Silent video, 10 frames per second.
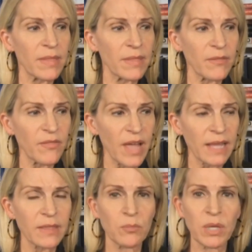the
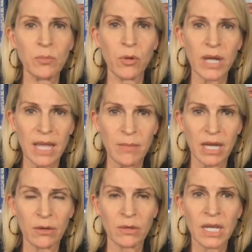fact that people came
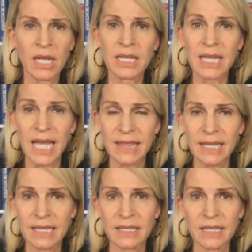out like
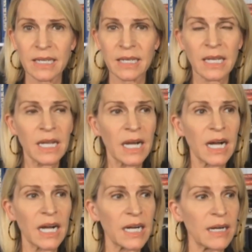they did
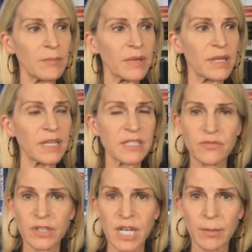was
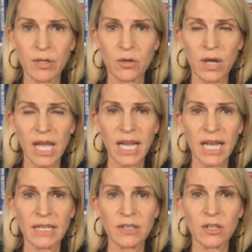phenomenal.
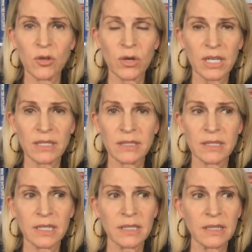And you can
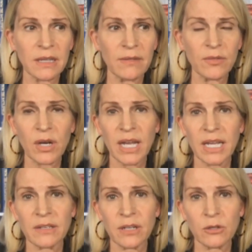love or
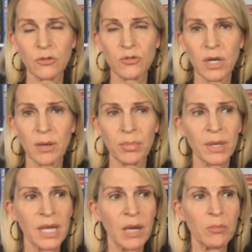hate Donald Trump,
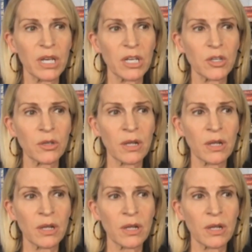but